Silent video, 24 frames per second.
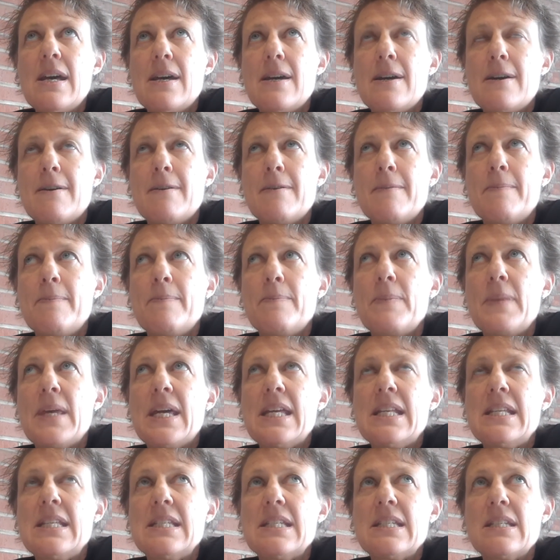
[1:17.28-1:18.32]

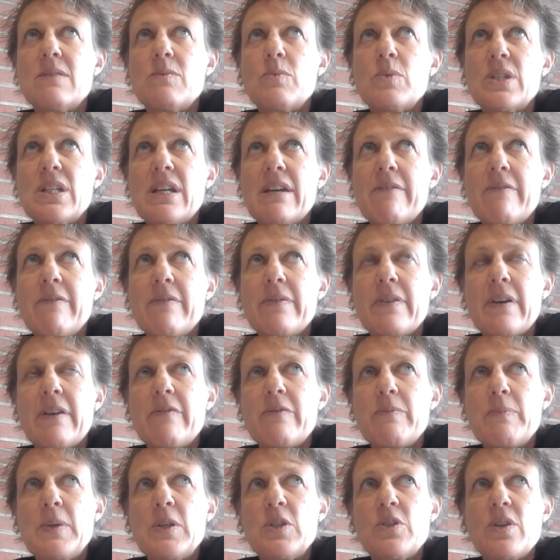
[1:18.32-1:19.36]
And what
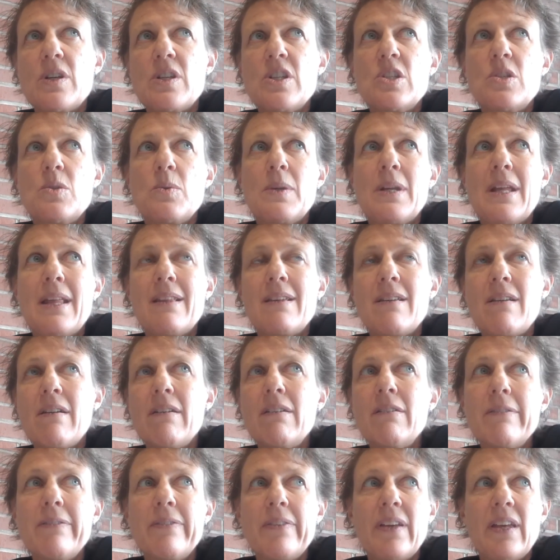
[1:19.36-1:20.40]
I've been trying to do in
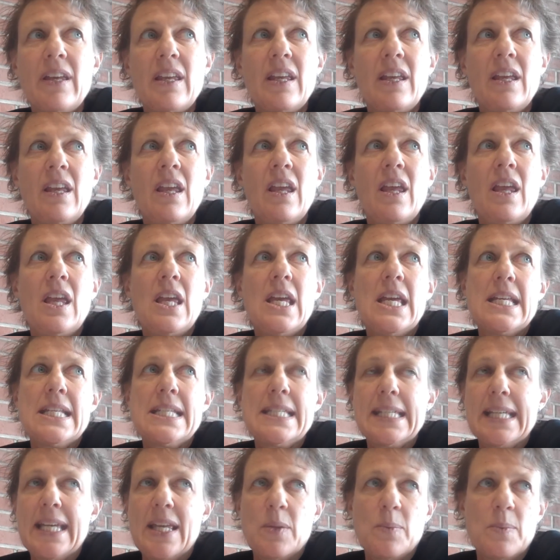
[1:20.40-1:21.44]
ethnography,
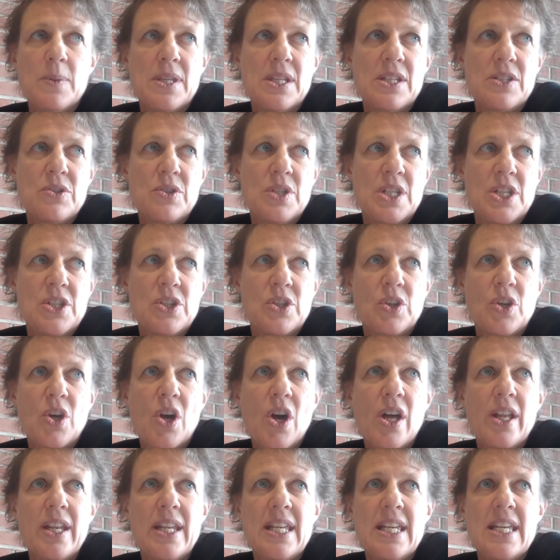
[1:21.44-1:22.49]
together with Indonesian
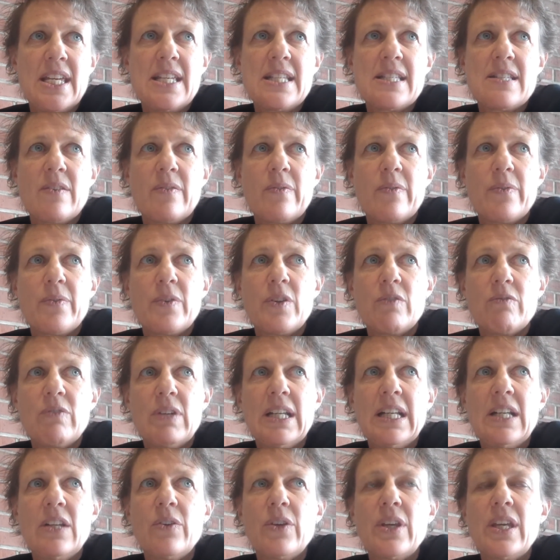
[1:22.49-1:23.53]
colleagues, of
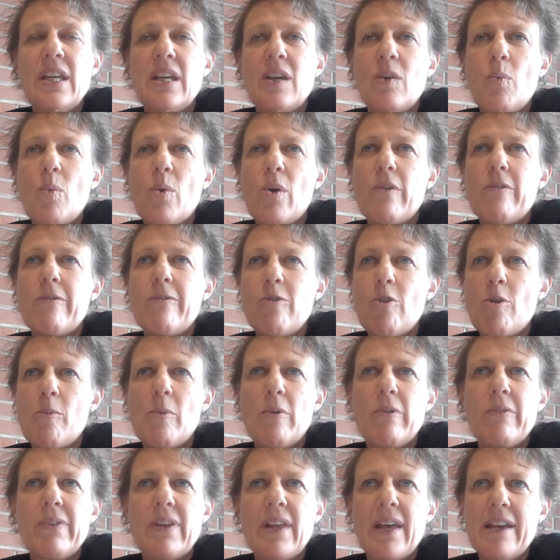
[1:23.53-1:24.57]
really looking at what form
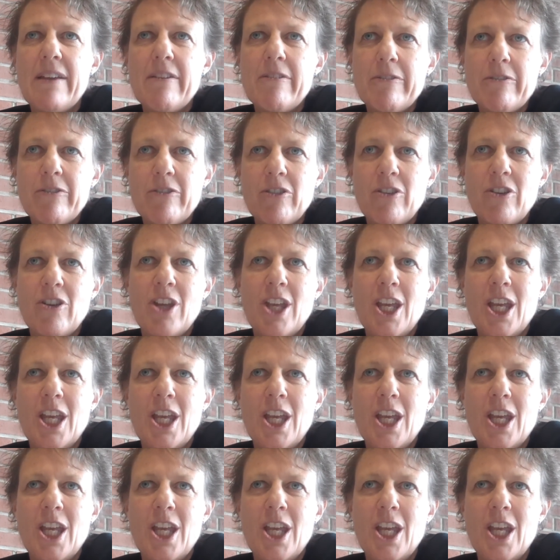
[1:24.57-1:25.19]
of life